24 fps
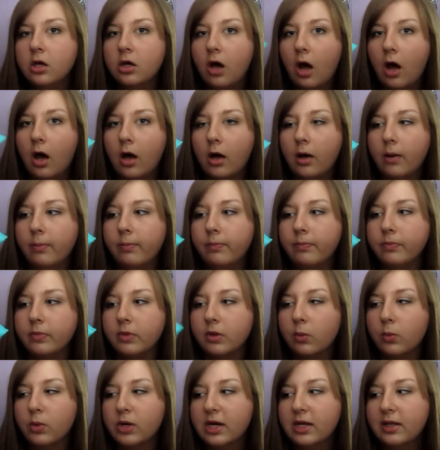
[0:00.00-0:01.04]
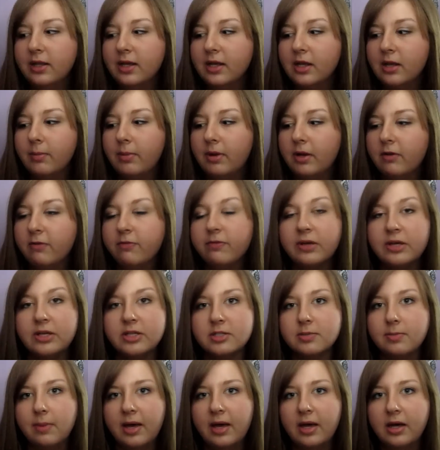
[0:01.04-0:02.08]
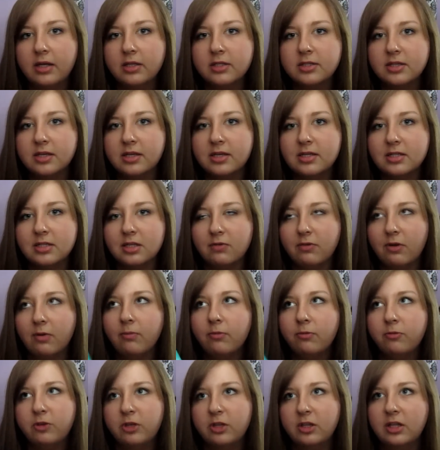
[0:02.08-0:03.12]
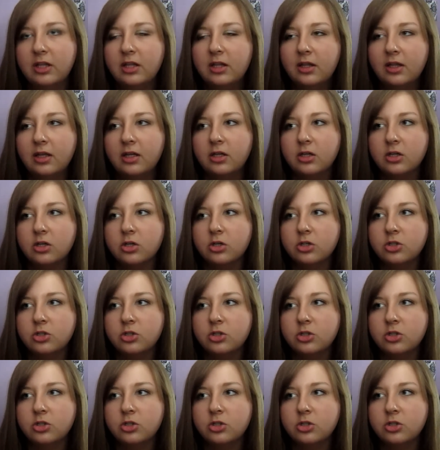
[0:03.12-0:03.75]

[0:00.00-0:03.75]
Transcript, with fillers: Um, what I like about a face mask is if I'm feeling like